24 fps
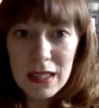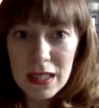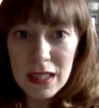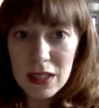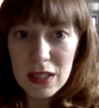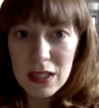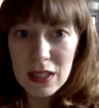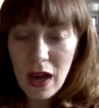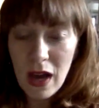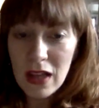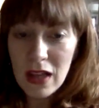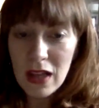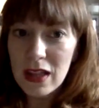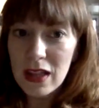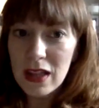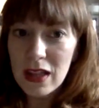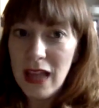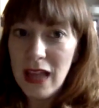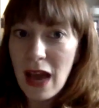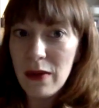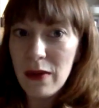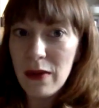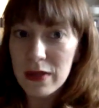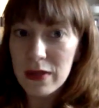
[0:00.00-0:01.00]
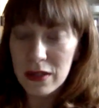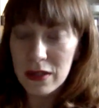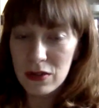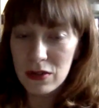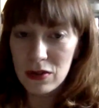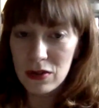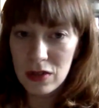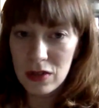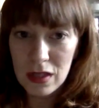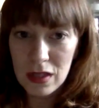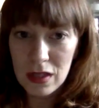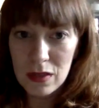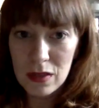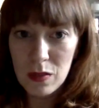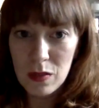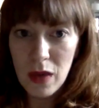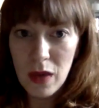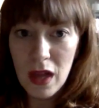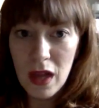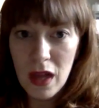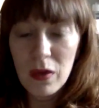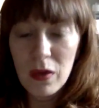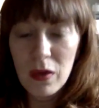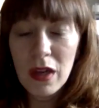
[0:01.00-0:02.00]
And so I thought that was interesting as
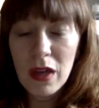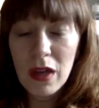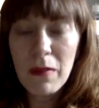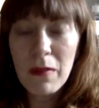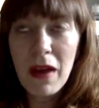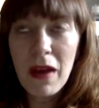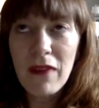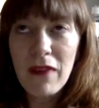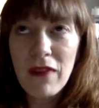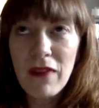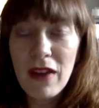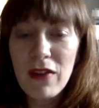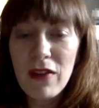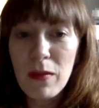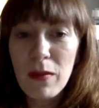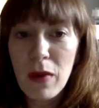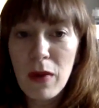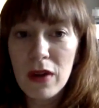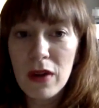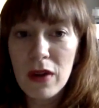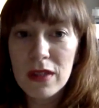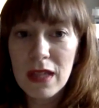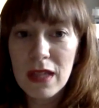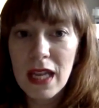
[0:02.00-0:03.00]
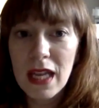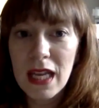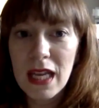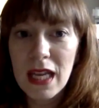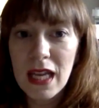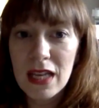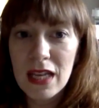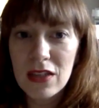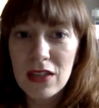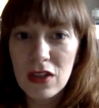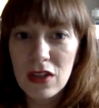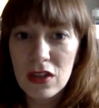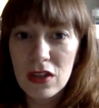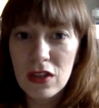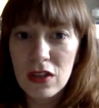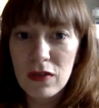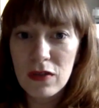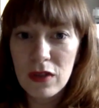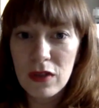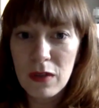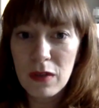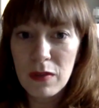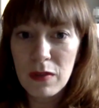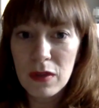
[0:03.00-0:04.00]
well. One of my favorite parts that he kind of starts off
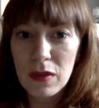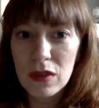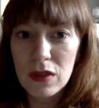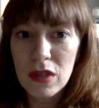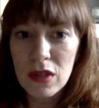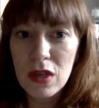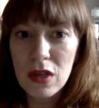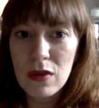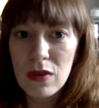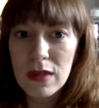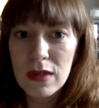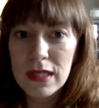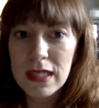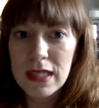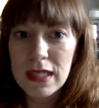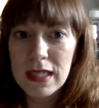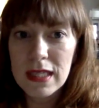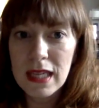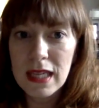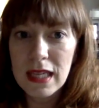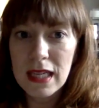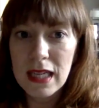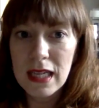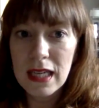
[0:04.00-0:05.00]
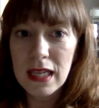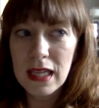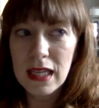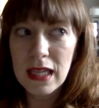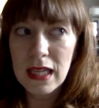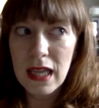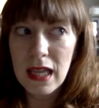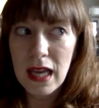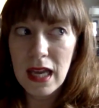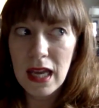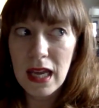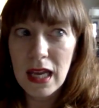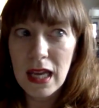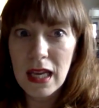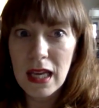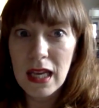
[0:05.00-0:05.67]
with the book too is this idea that like